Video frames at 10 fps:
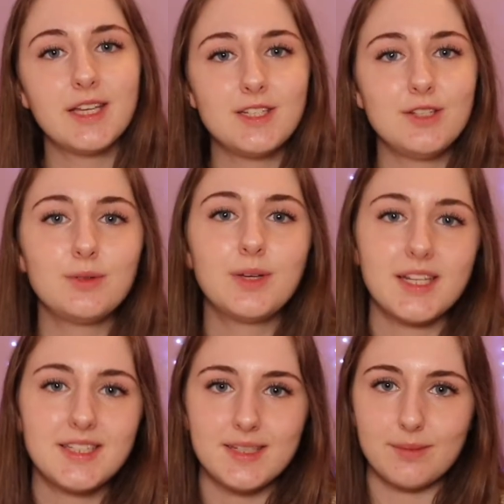you
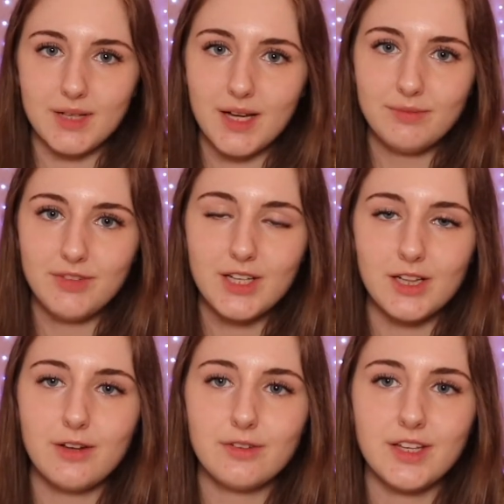get some comfy
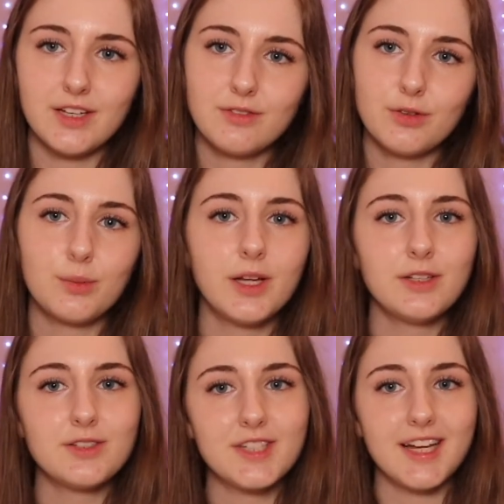clothing for while
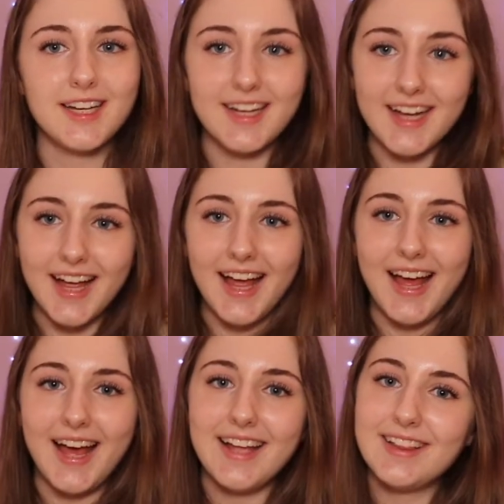you study.
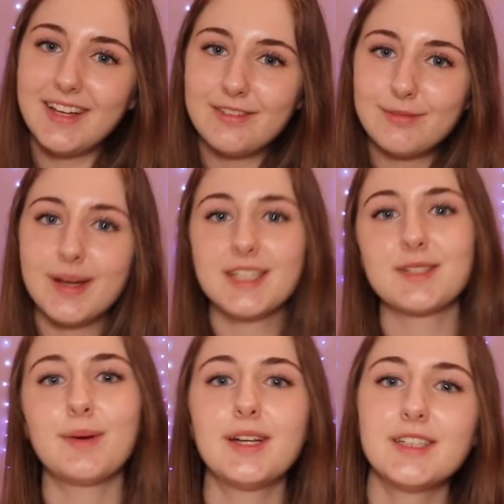I love my
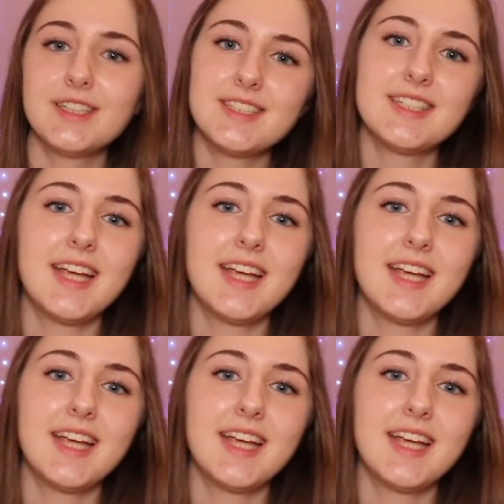sweaters.